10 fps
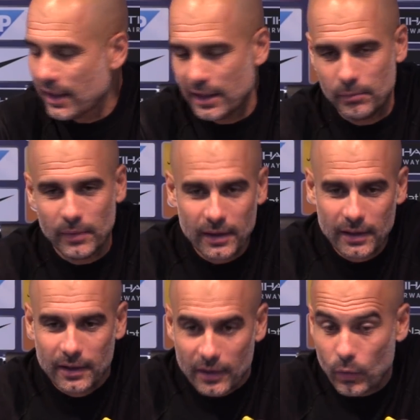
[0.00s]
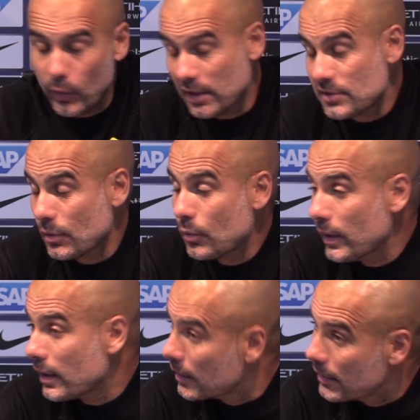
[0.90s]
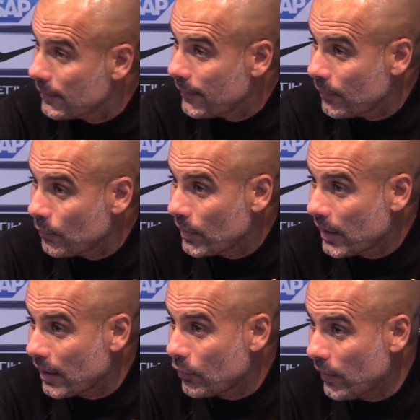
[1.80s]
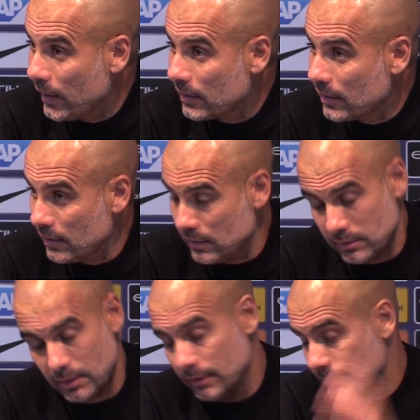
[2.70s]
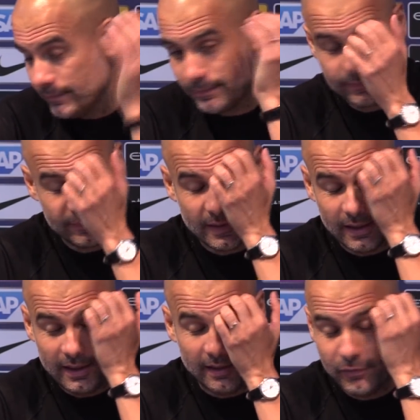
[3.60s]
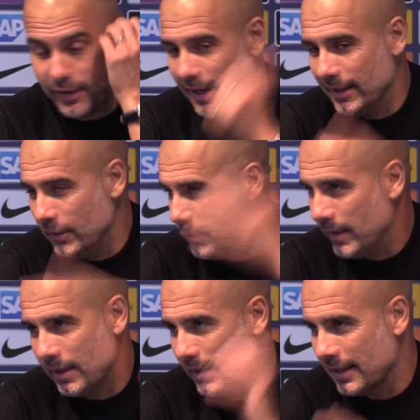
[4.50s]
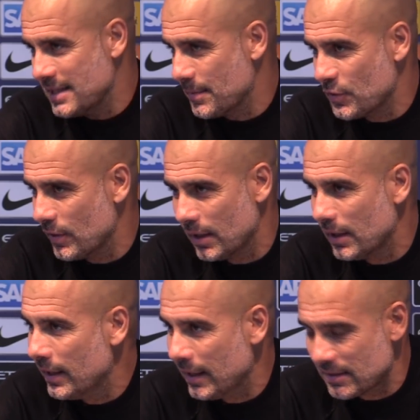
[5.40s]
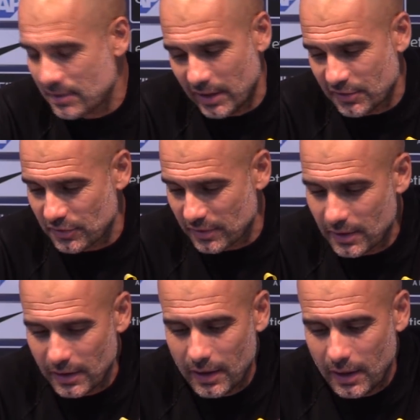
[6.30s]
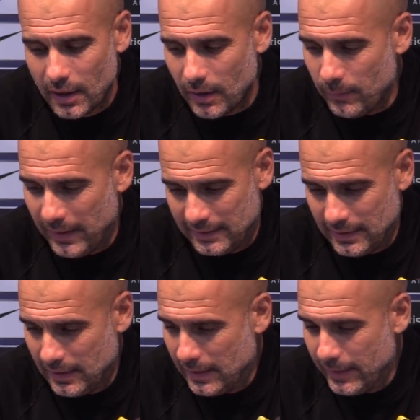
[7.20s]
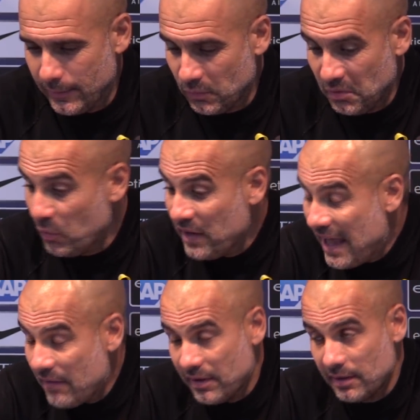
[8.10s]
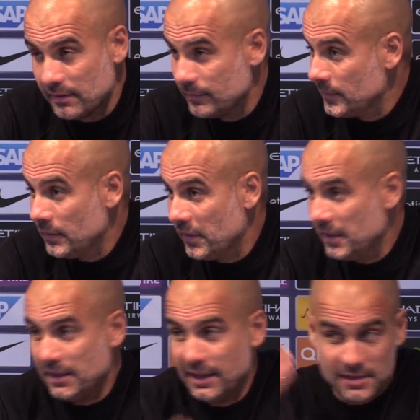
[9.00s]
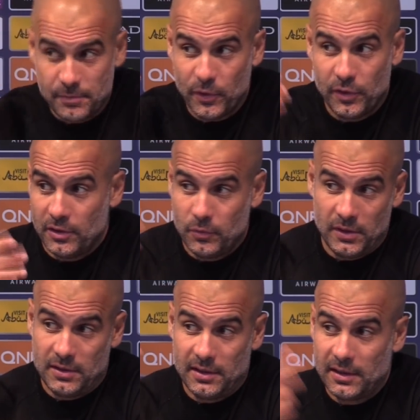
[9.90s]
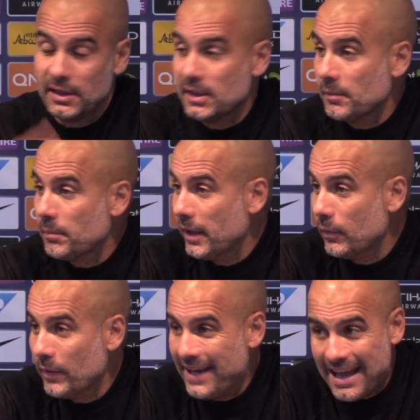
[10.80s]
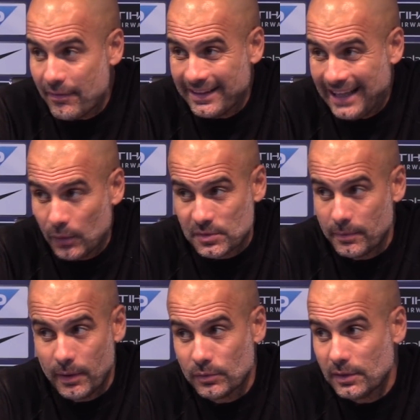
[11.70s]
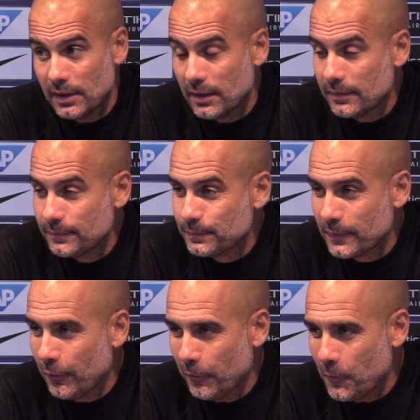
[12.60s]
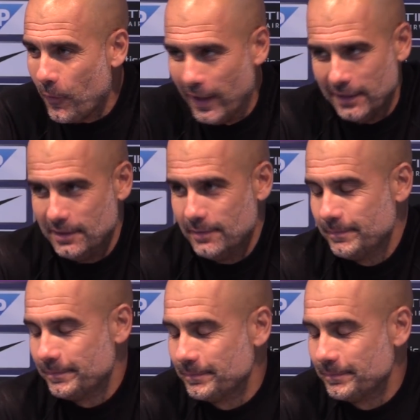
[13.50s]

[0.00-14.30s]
Raheem, we are so quick, and we can create, and and, and Fernandinho make an exceptional an excellent. But uh, we we never Even in this period what uh, he didn't play, we never doubt about uh, Leroy quality.